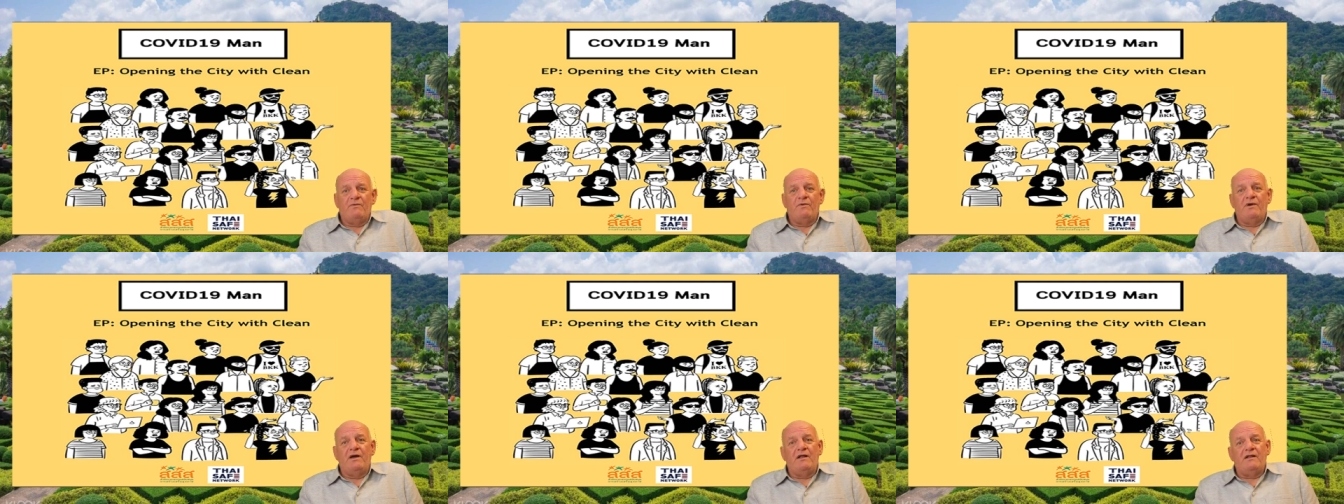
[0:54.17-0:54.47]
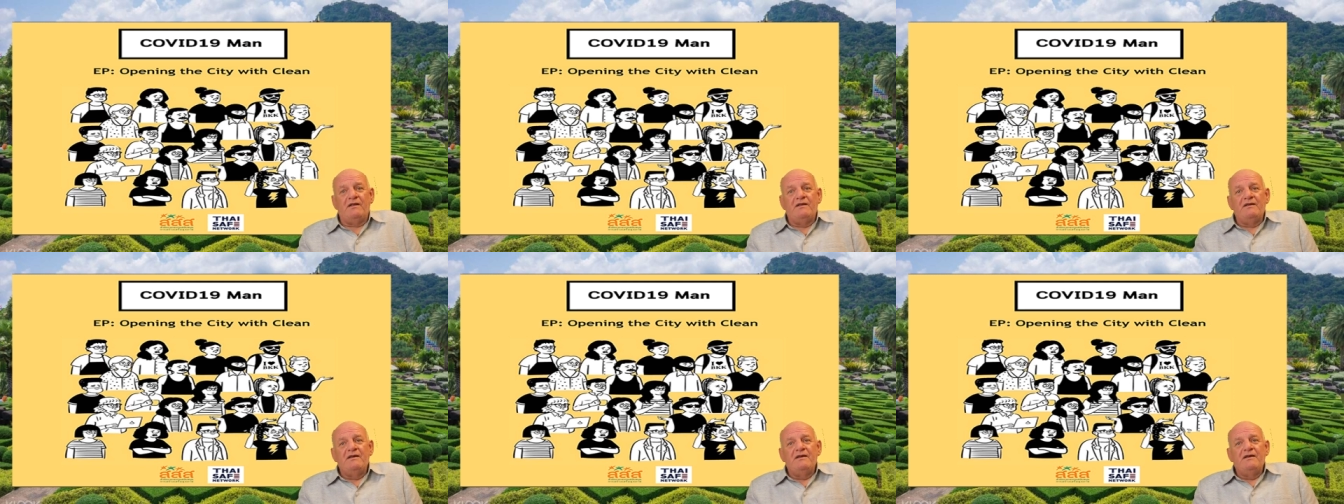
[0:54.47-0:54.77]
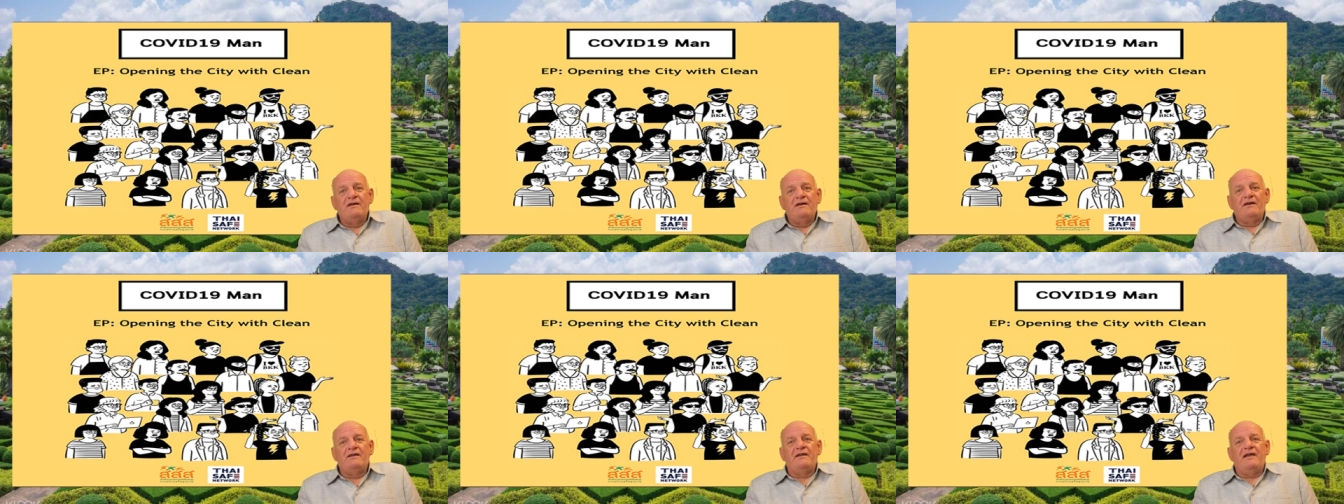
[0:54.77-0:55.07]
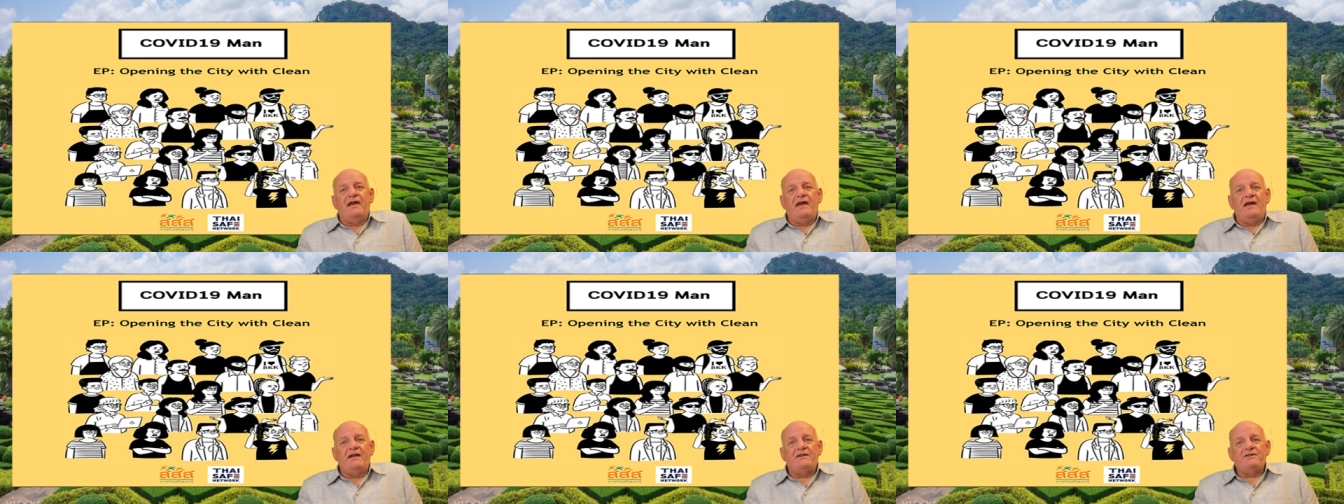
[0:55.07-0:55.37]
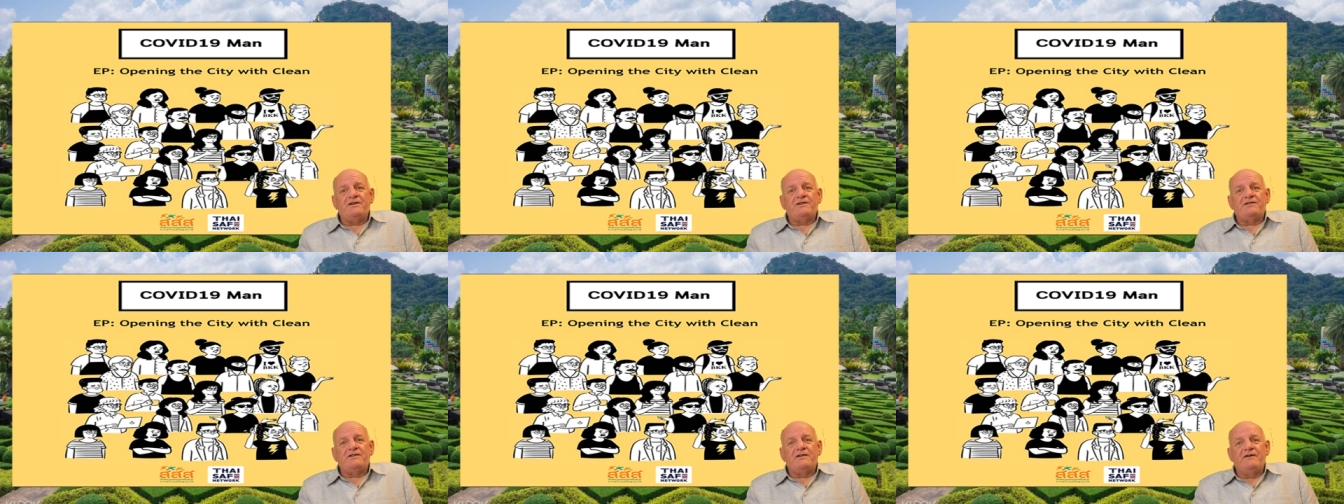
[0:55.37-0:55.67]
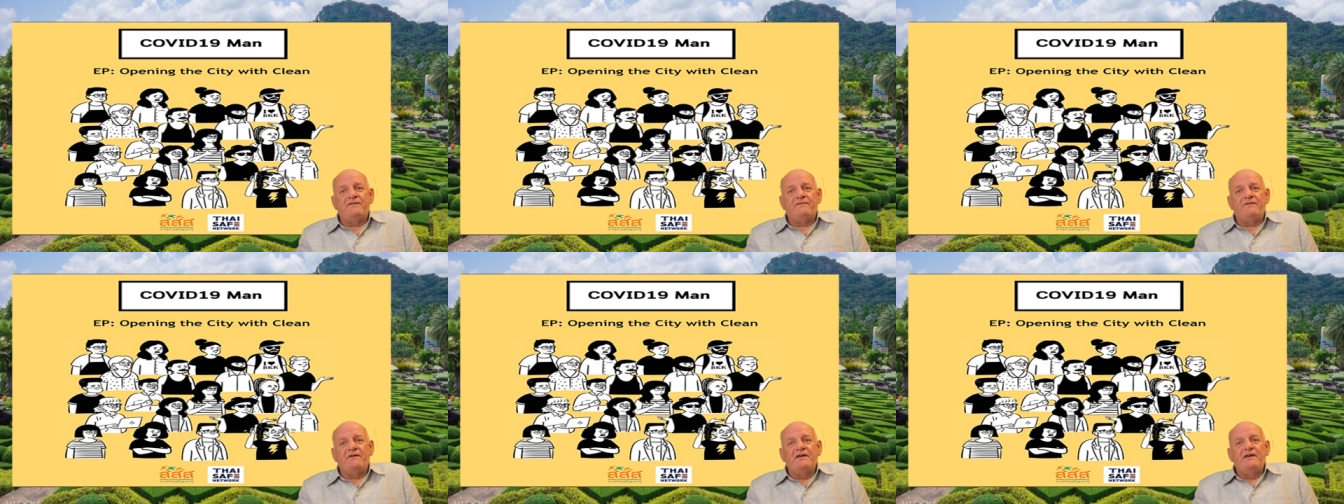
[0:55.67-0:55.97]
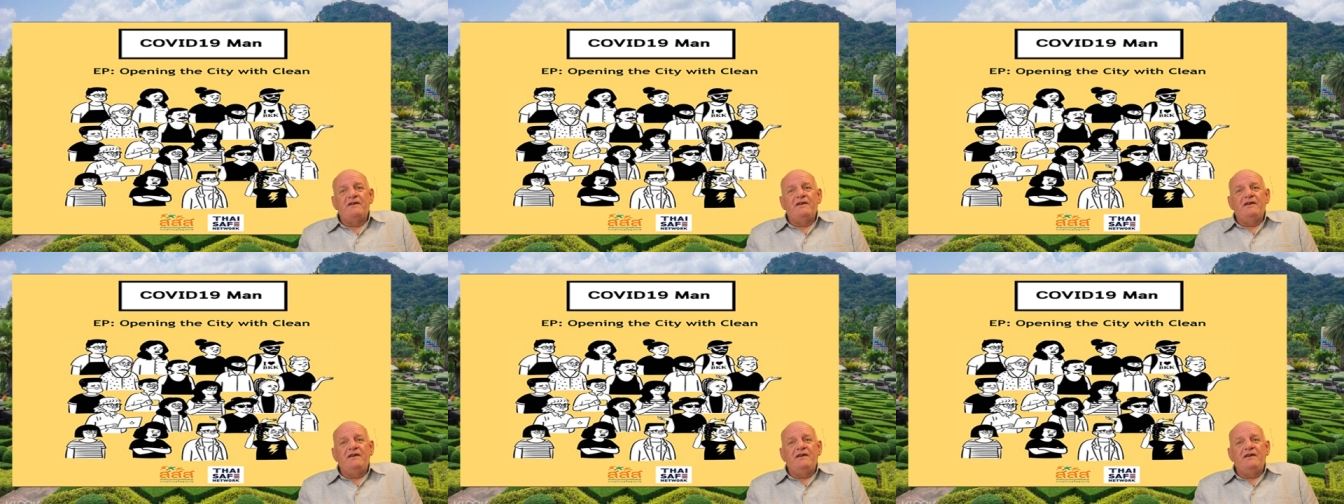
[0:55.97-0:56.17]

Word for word: Well, an adjective